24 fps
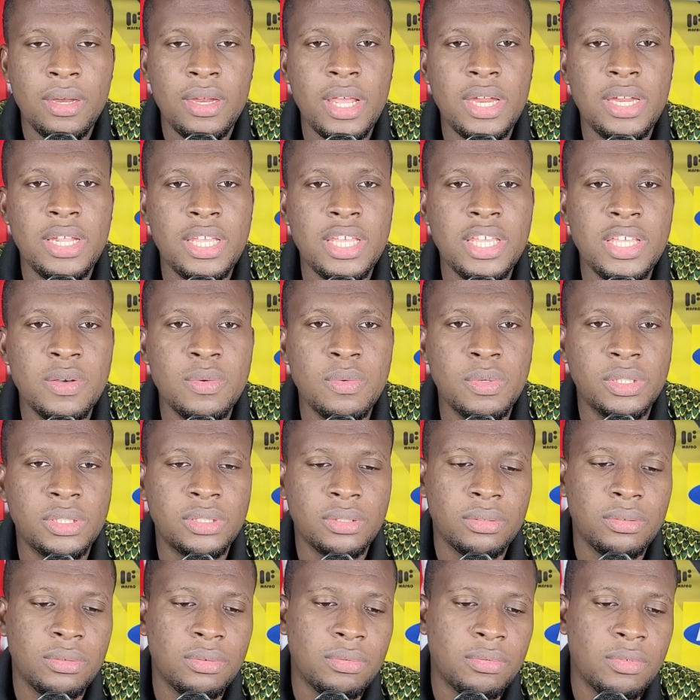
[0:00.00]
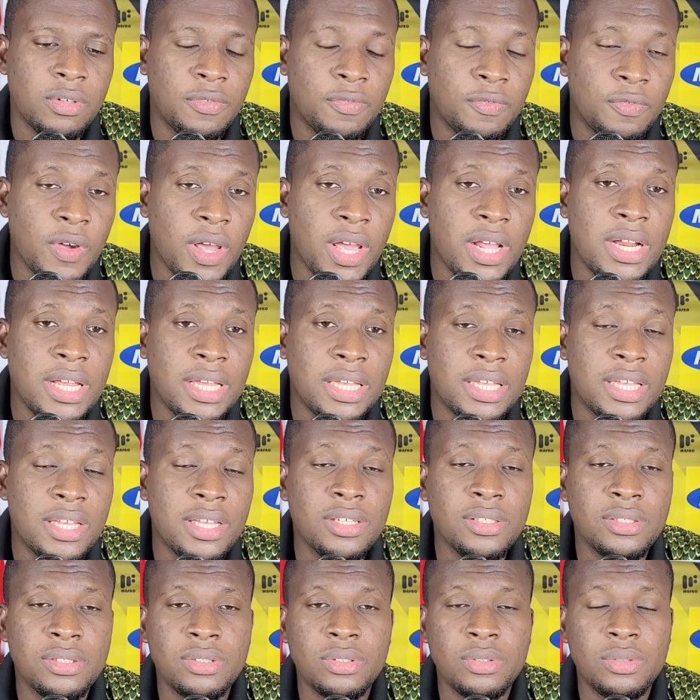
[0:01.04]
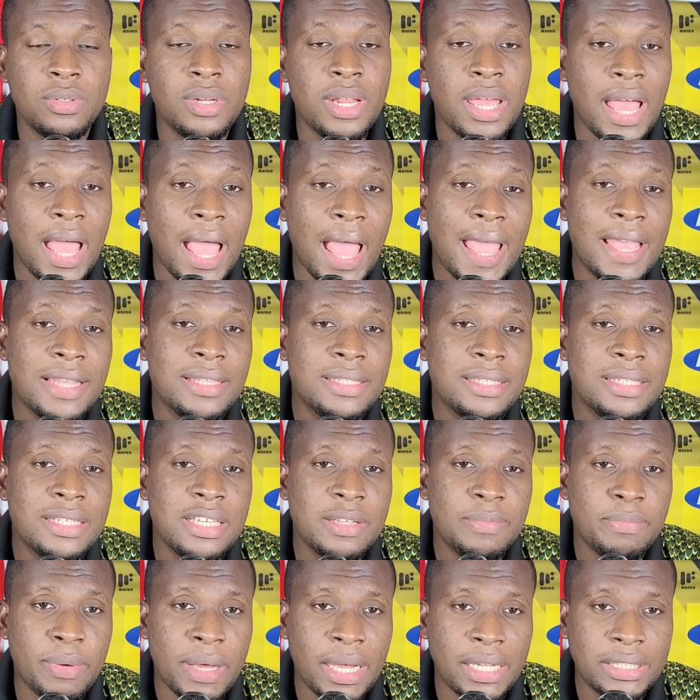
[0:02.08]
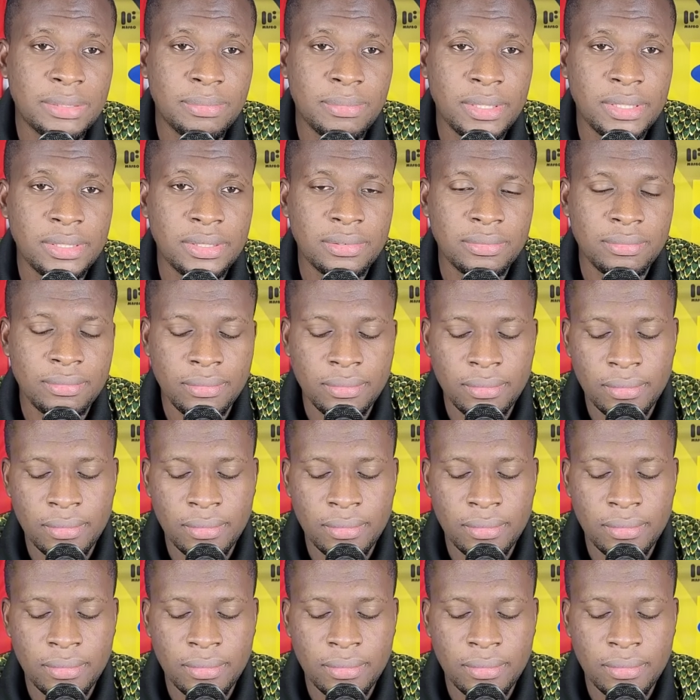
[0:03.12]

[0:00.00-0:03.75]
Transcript: then he would refer the case to the IT department.